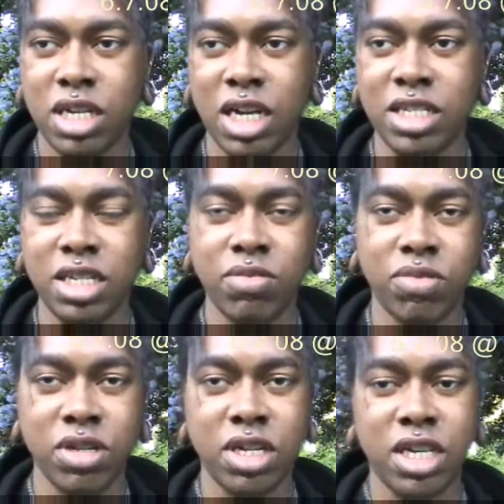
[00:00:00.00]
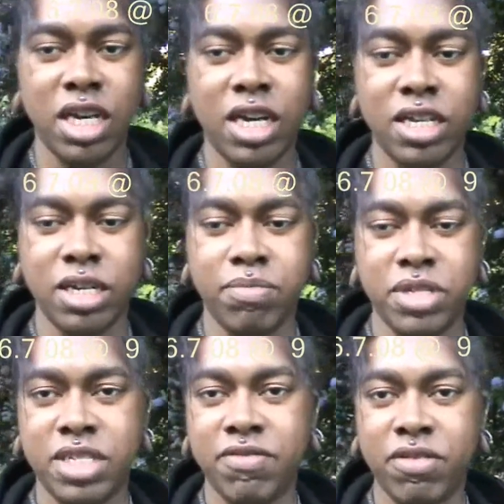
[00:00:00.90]
I did work at
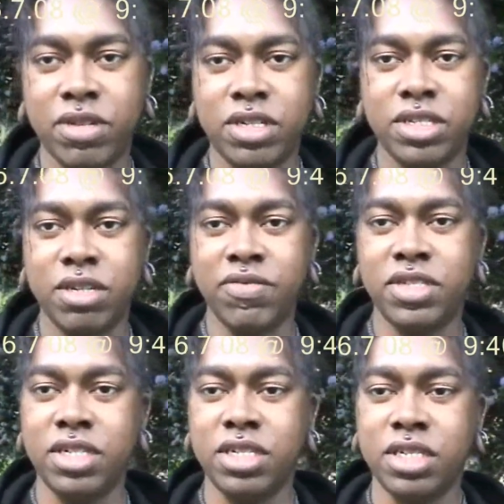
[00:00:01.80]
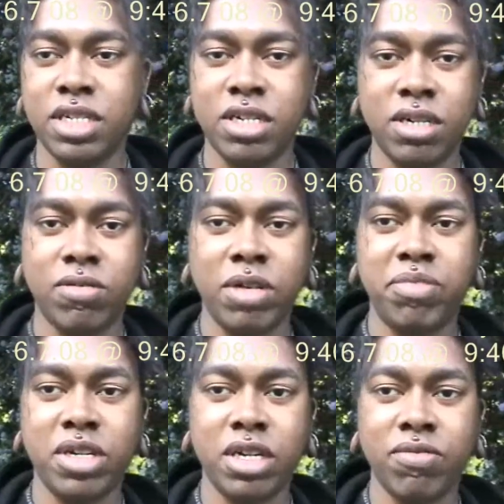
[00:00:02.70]
Pacific Rail Services. It's a
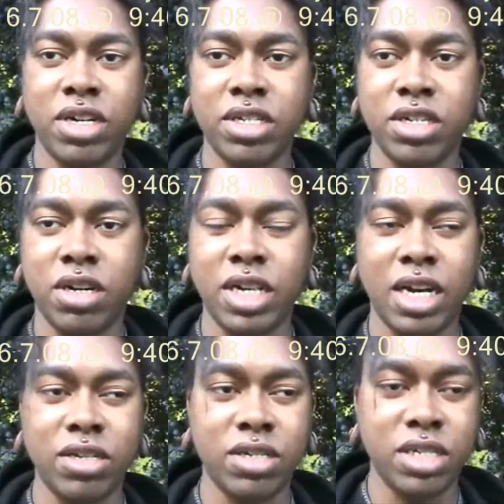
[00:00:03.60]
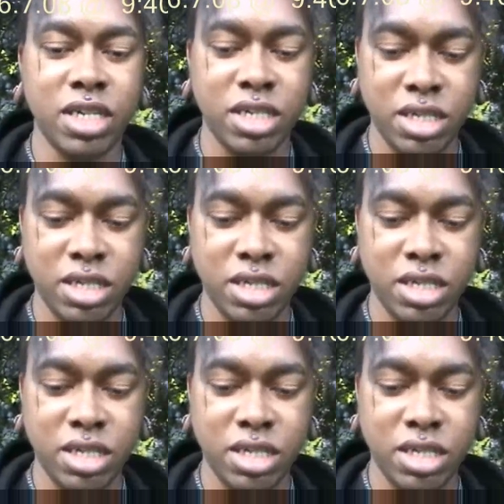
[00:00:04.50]
great big rail yard out on